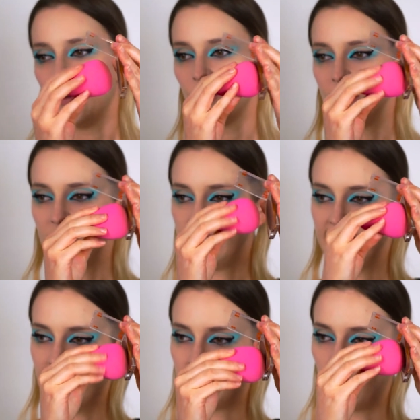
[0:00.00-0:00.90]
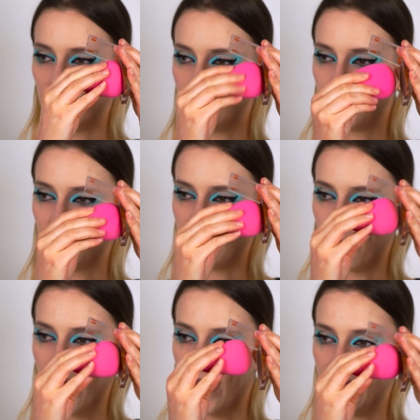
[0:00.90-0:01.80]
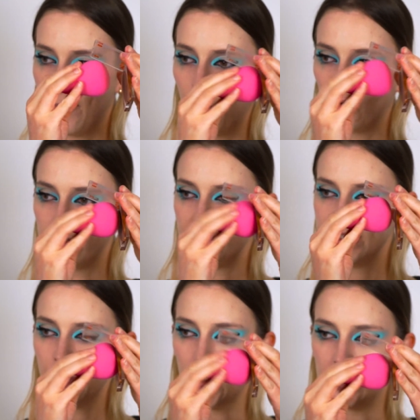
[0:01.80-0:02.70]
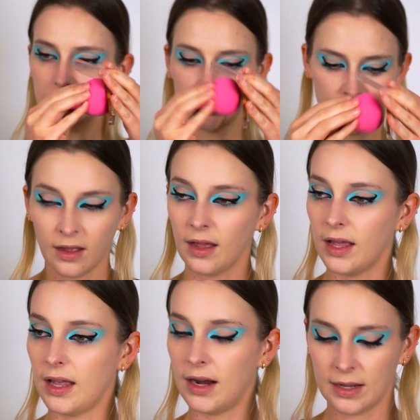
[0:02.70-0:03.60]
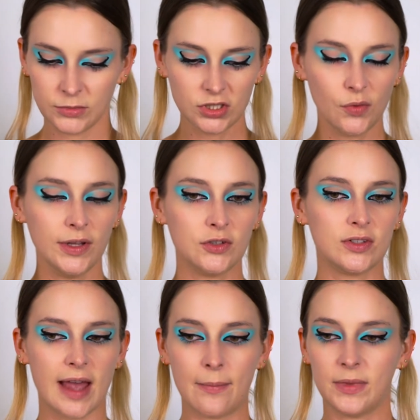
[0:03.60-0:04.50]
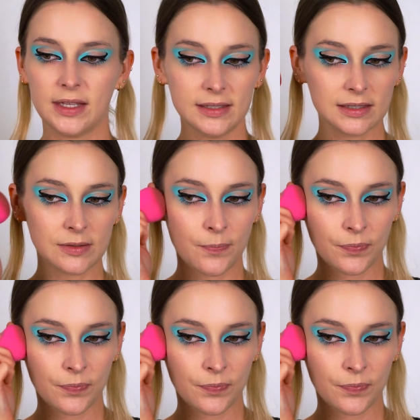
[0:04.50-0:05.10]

I'm going to take that bronzer with my Morphe sponge, and I'm just going to tap this